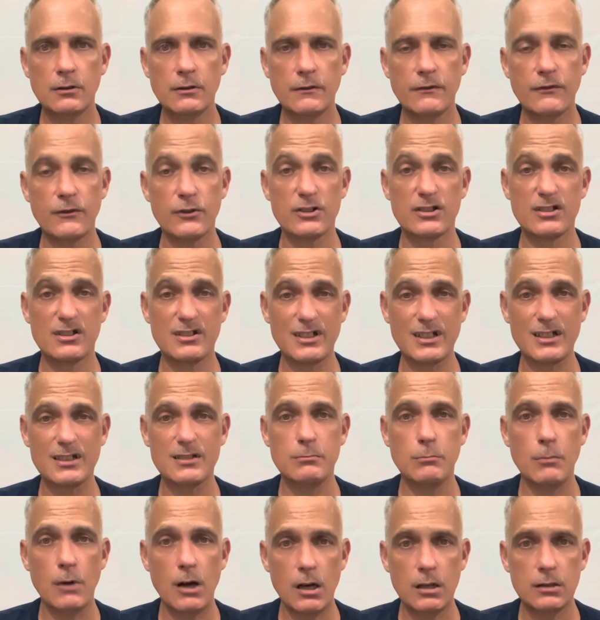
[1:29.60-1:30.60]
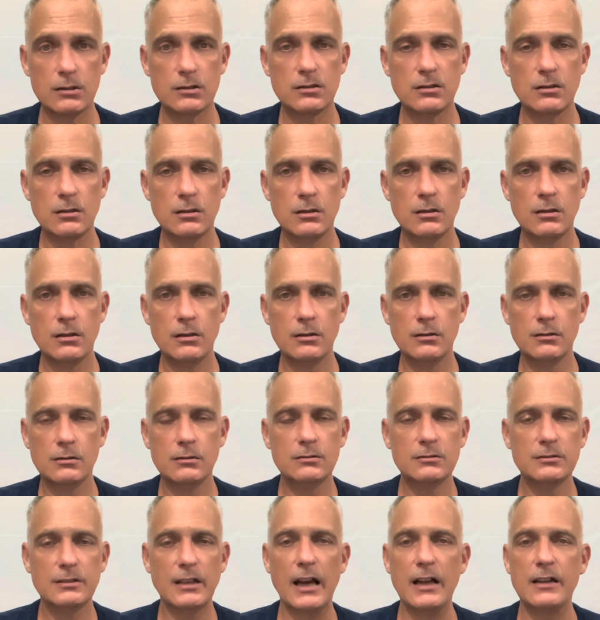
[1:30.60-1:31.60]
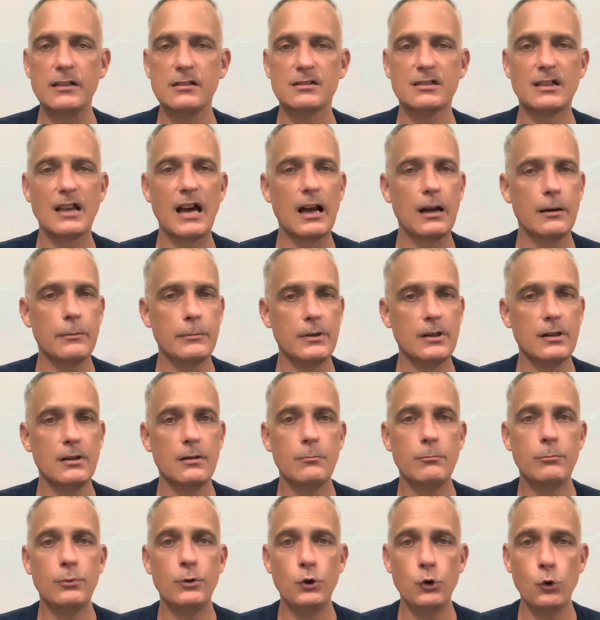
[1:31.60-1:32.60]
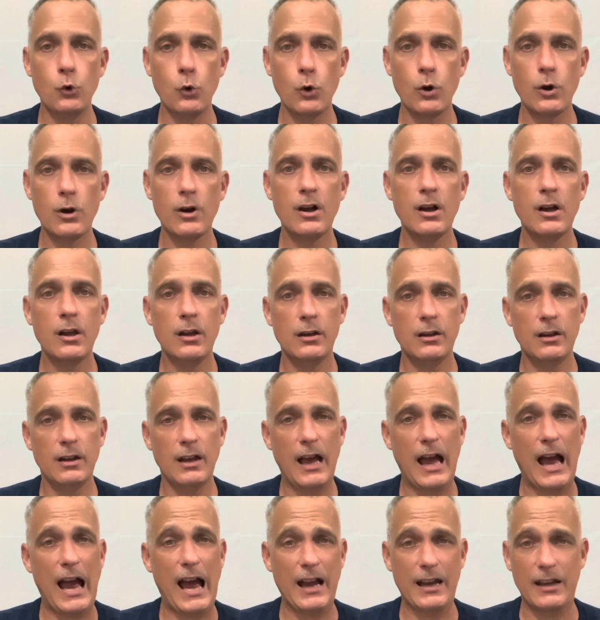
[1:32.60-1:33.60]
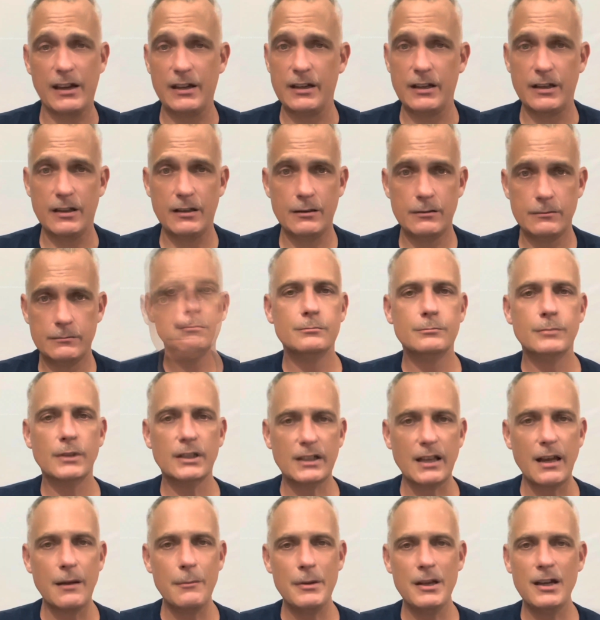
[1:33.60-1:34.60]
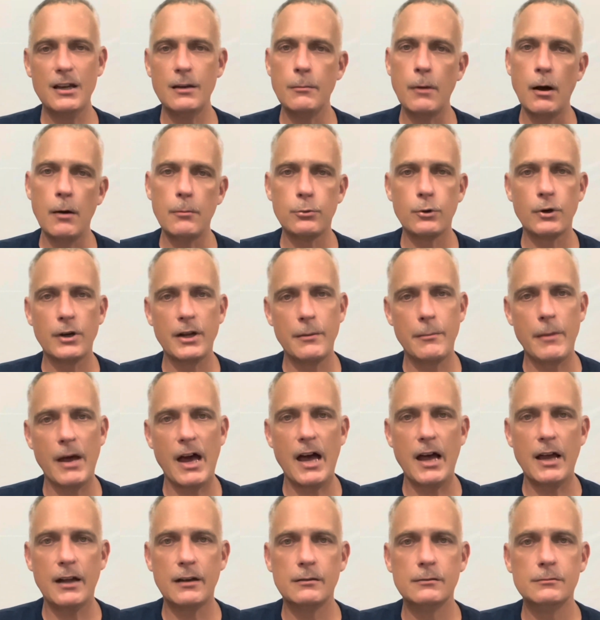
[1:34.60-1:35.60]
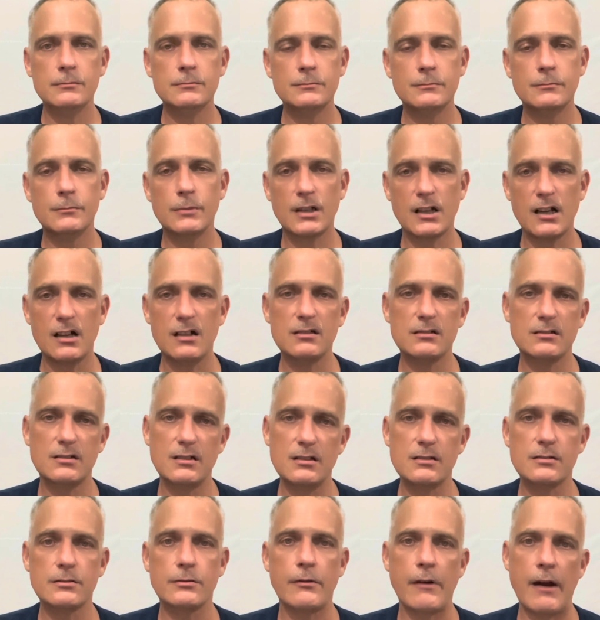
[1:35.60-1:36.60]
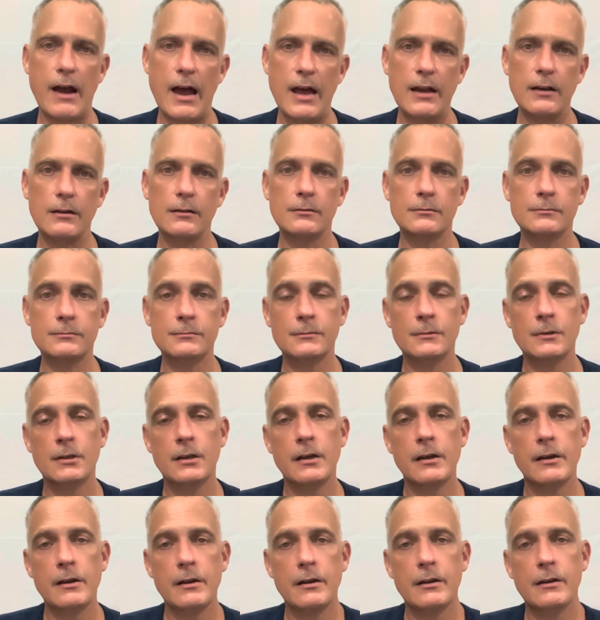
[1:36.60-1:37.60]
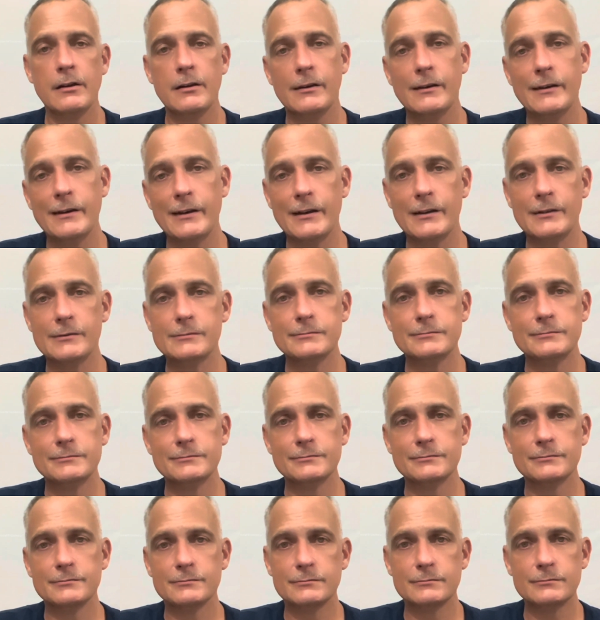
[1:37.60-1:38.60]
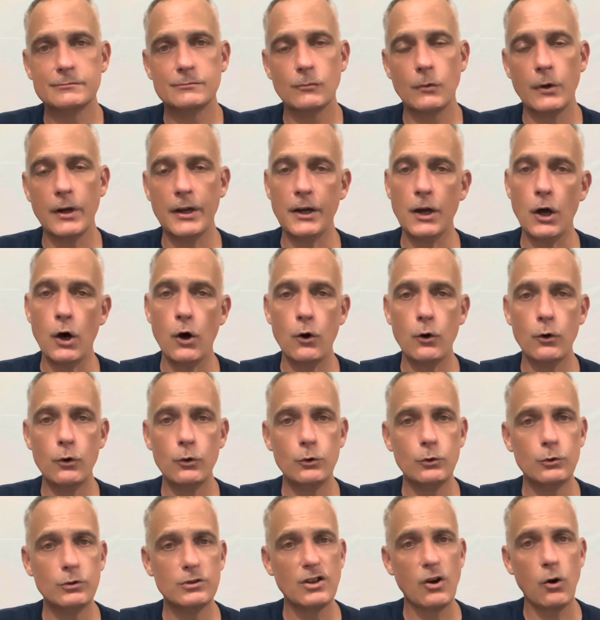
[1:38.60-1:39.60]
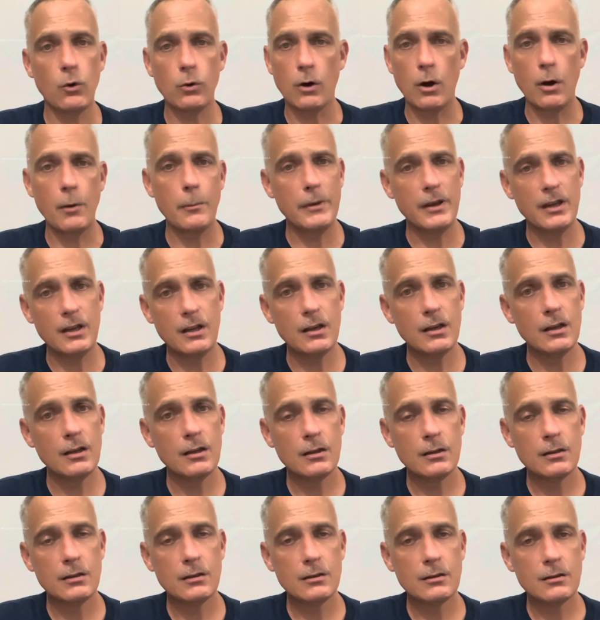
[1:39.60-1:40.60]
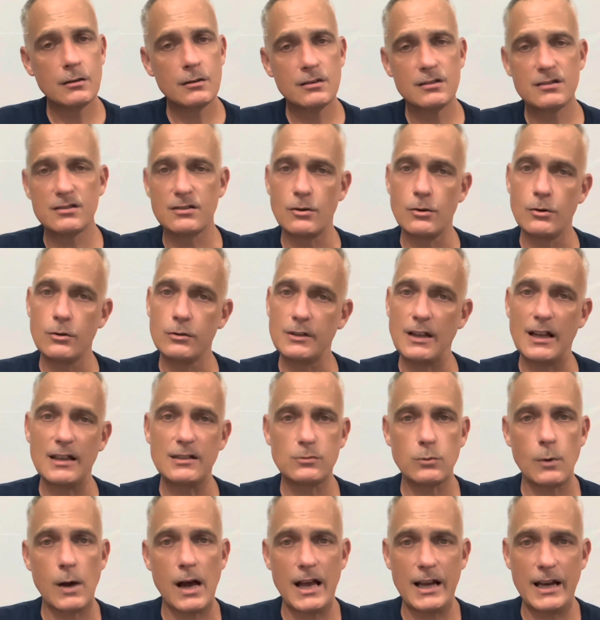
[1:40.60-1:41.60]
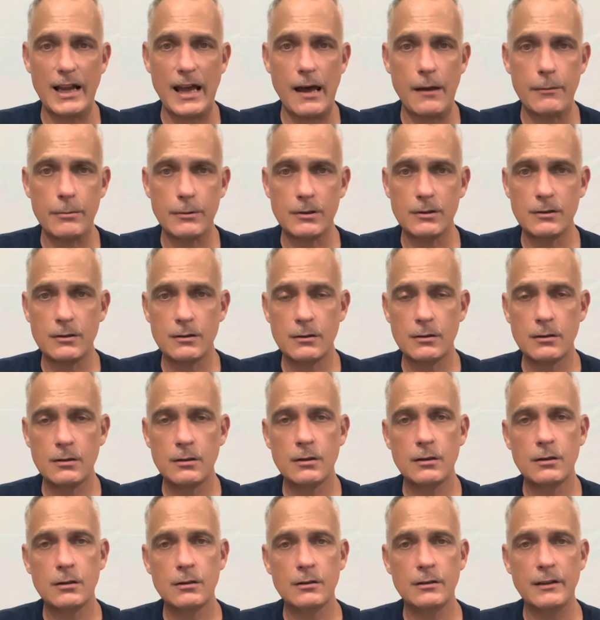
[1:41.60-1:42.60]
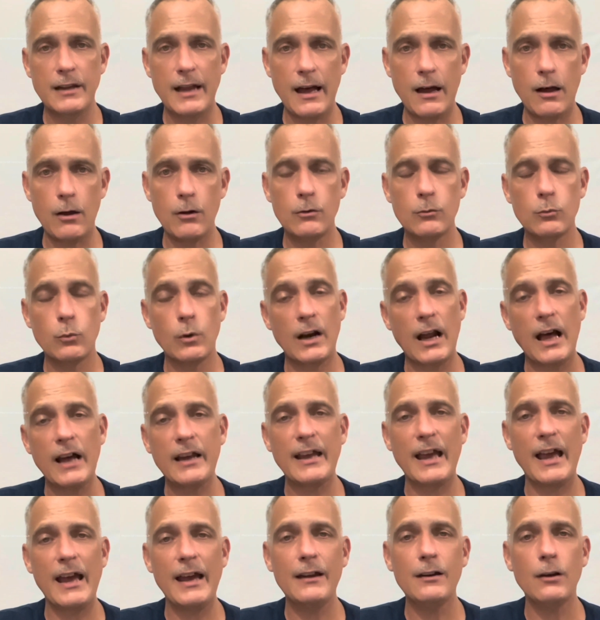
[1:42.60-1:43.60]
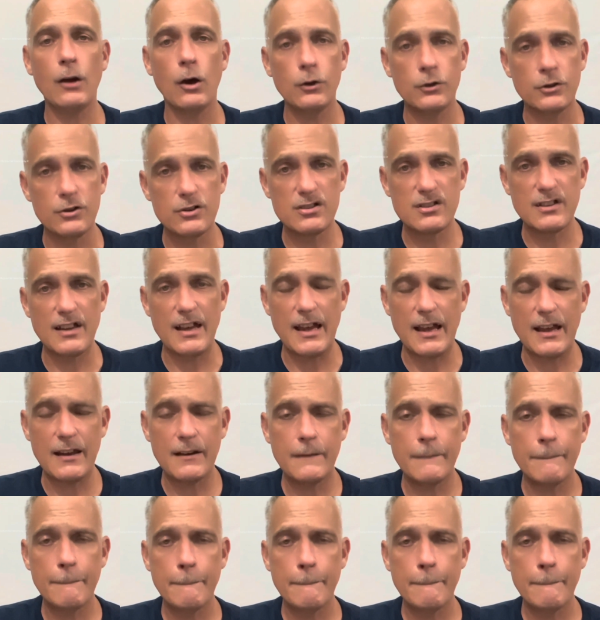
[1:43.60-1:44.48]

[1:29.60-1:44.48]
for six months. That has got to be pure agony. But they beat him up pretty bad because he's a rat. And we know who told on me. So that's why it happened. Now, what I can't understand